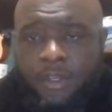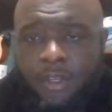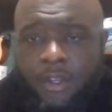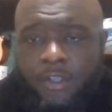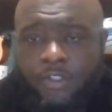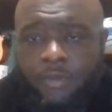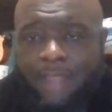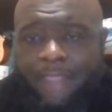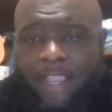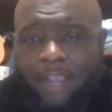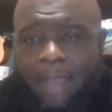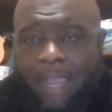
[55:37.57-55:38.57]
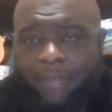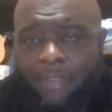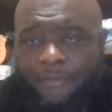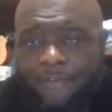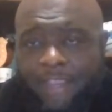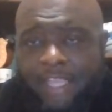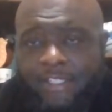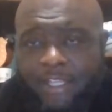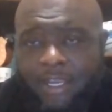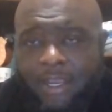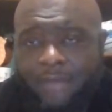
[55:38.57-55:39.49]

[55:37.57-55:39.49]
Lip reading: So when I think about the Feast of